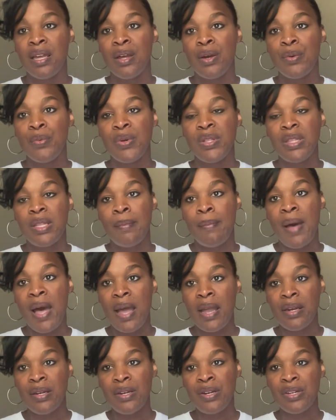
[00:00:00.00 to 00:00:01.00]
with the
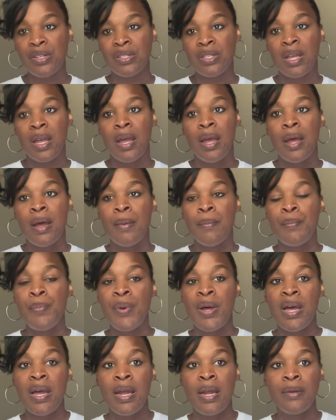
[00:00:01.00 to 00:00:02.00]
binders,
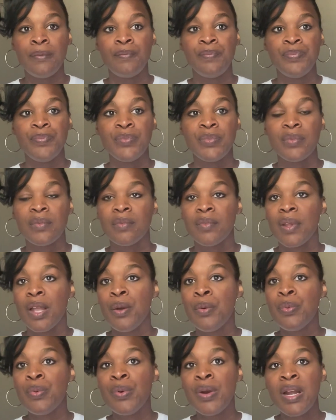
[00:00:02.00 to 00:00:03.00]
but a
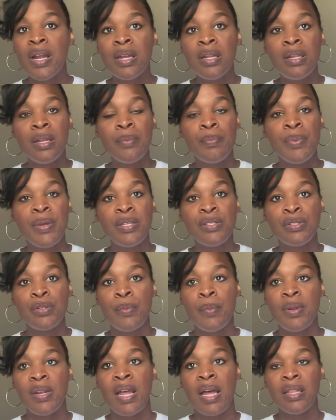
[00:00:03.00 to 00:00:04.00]
regular pencil,
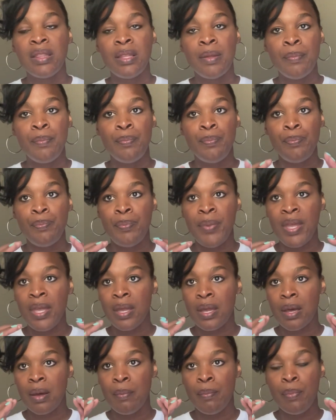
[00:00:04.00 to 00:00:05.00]
not the
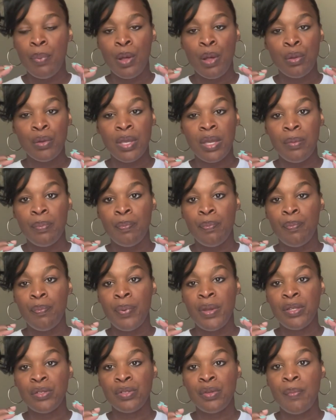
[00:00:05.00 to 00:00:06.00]
big bulky
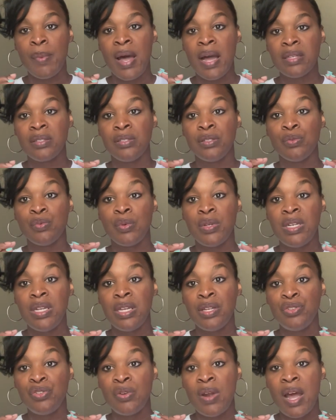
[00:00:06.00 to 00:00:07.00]
pencil boxes. We
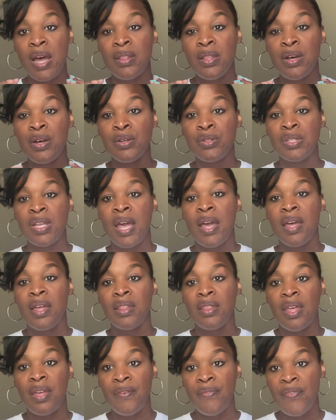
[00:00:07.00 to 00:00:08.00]
did try those.
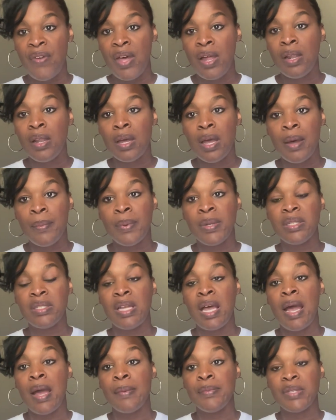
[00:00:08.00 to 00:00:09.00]
They fell a couple of
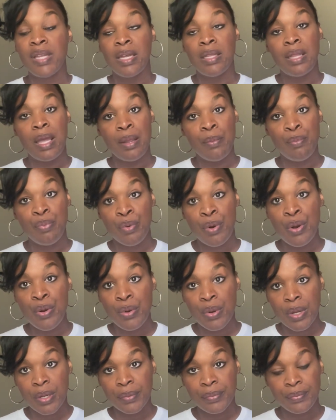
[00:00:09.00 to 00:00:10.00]
times and they
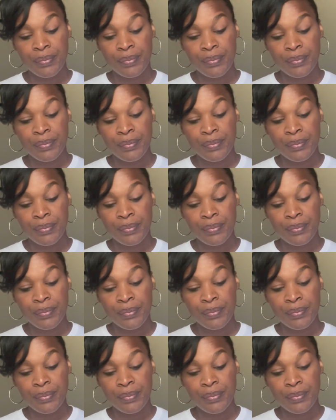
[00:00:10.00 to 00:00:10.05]
broke.